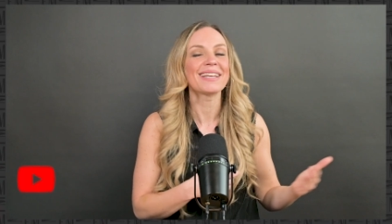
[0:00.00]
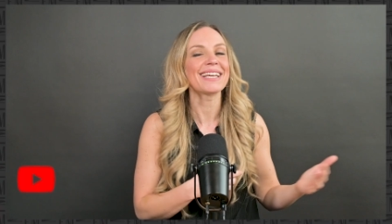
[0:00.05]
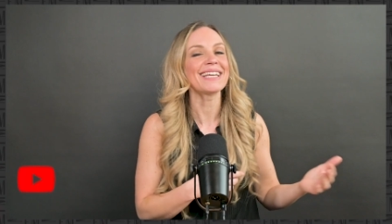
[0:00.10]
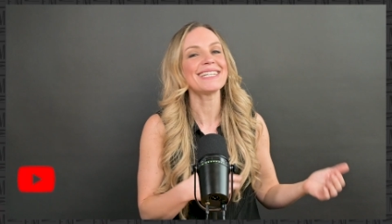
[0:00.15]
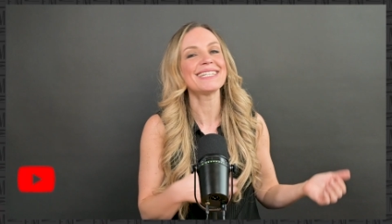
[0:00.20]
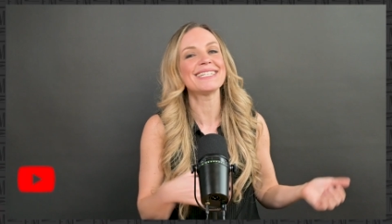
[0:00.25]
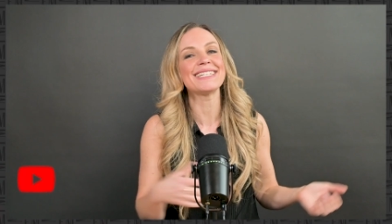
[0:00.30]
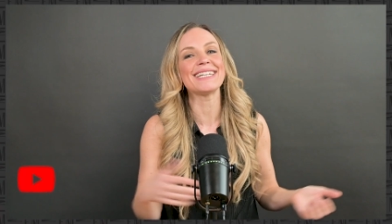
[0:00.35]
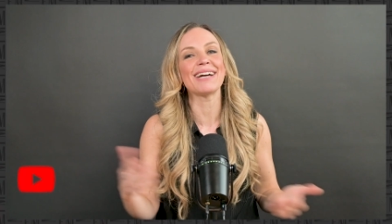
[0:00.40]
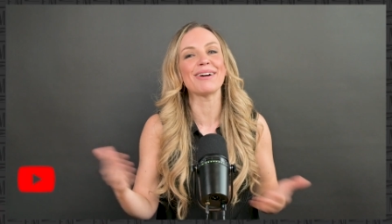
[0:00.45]

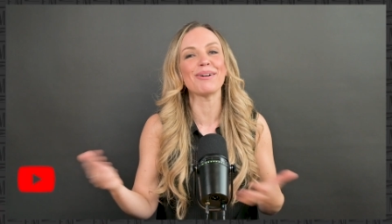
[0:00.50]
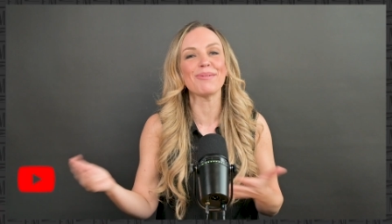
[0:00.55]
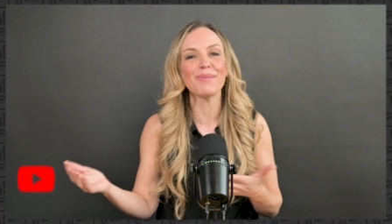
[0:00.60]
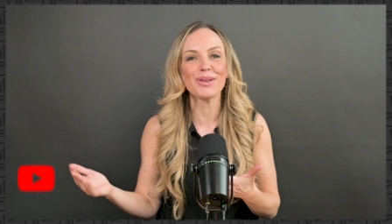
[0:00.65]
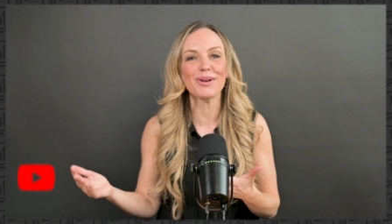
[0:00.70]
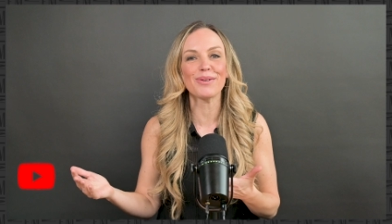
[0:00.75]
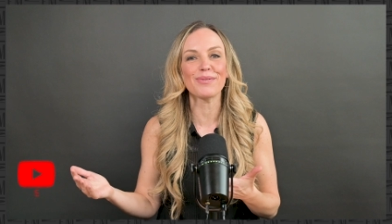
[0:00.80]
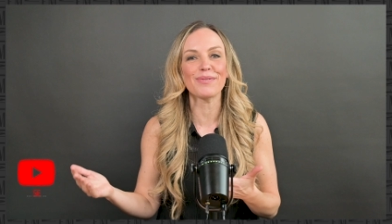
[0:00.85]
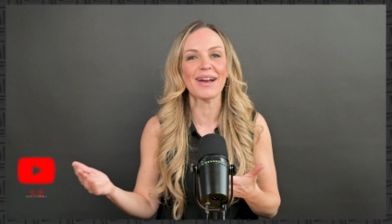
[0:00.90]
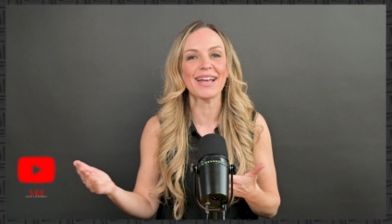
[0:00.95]
share it
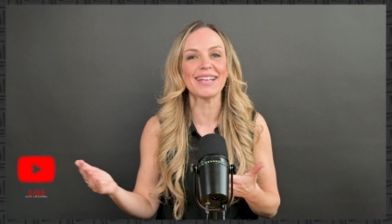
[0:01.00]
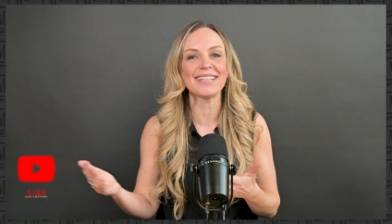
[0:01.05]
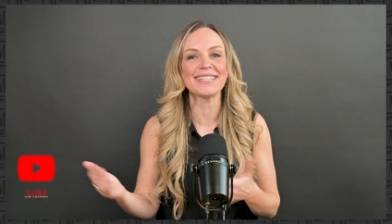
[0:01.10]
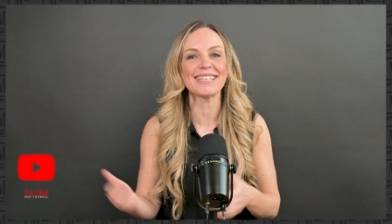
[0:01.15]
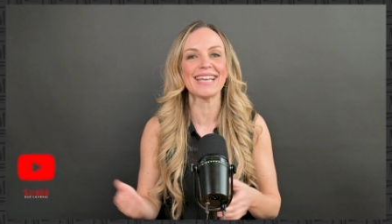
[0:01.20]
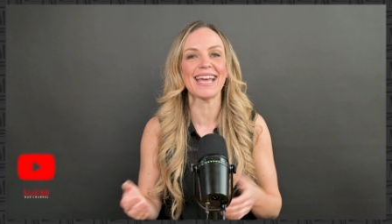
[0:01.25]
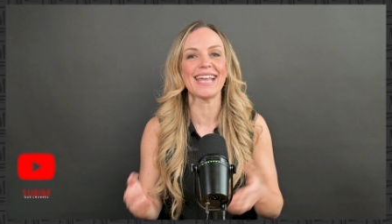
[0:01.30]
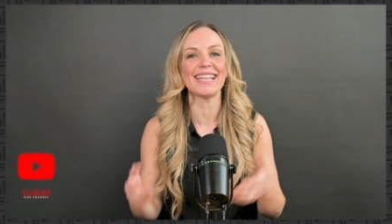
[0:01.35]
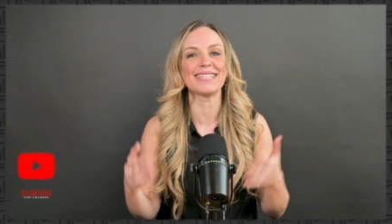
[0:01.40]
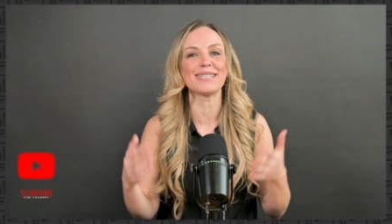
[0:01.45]
with your
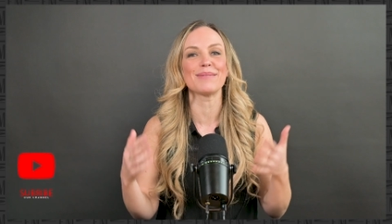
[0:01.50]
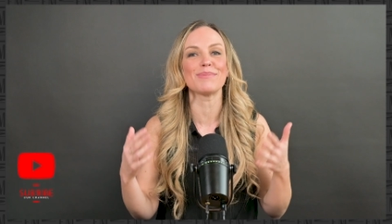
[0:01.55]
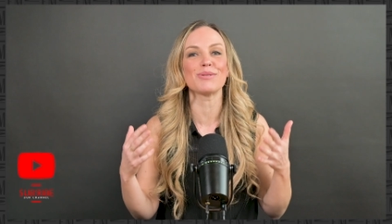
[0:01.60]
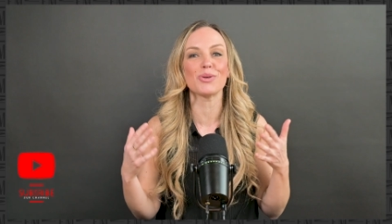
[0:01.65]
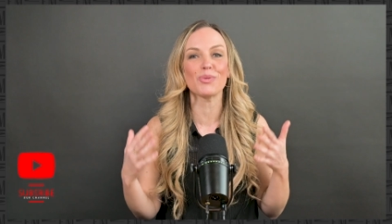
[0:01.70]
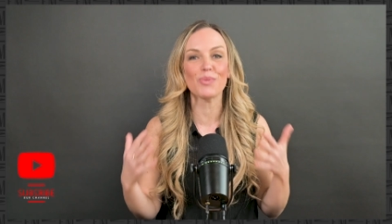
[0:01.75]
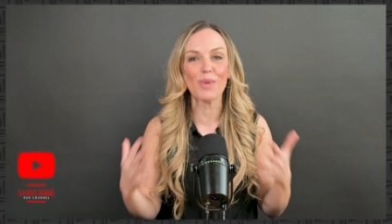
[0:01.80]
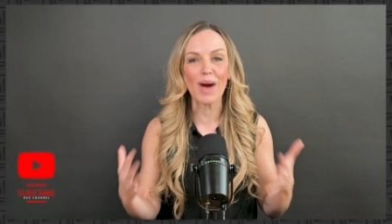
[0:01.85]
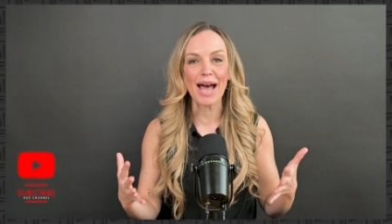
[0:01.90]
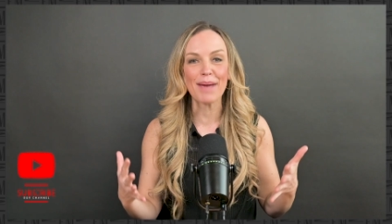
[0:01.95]
friends, and
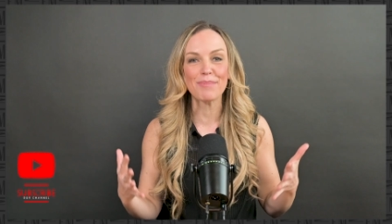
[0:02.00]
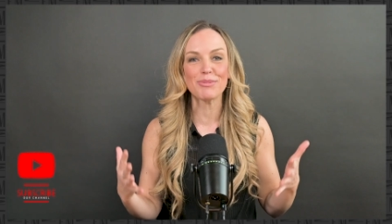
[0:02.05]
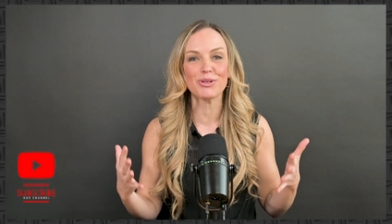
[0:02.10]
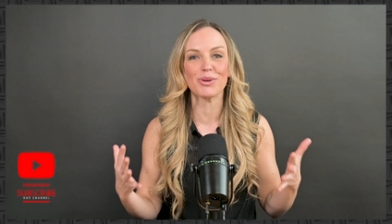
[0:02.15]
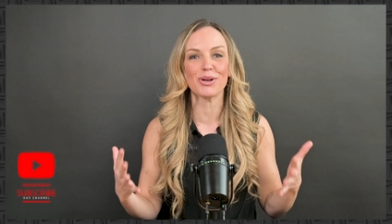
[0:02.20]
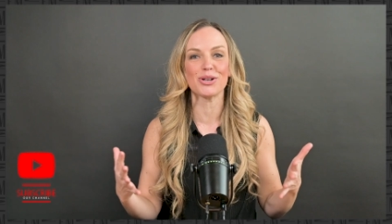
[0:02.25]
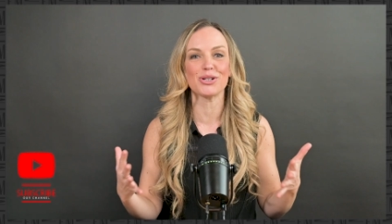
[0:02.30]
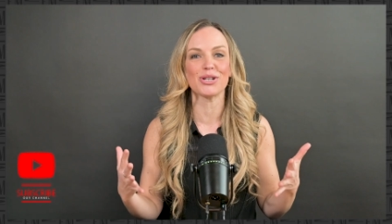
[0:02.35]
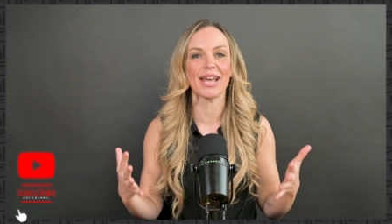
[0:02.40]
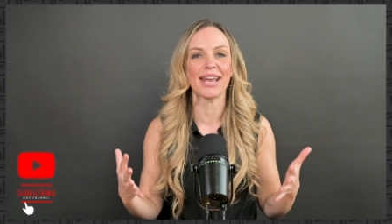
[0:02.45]
subscribe
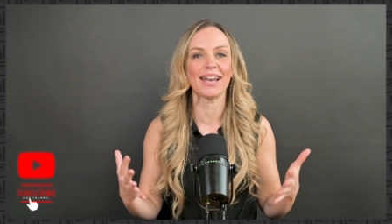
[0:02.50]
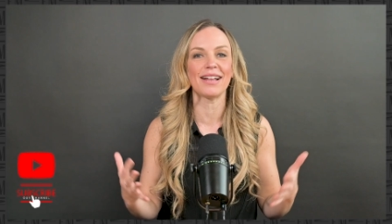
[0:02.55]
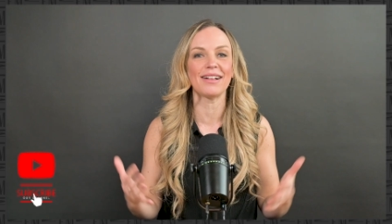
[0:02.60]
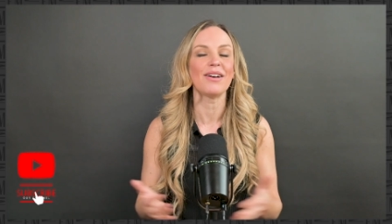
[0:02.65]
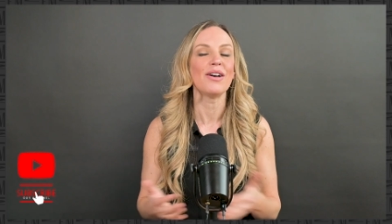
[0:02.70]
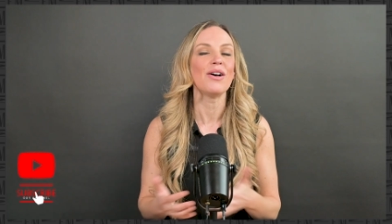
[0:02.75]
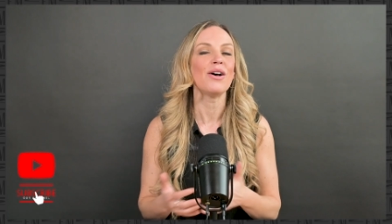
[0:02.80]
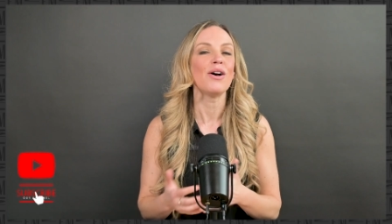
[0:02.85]
to our channel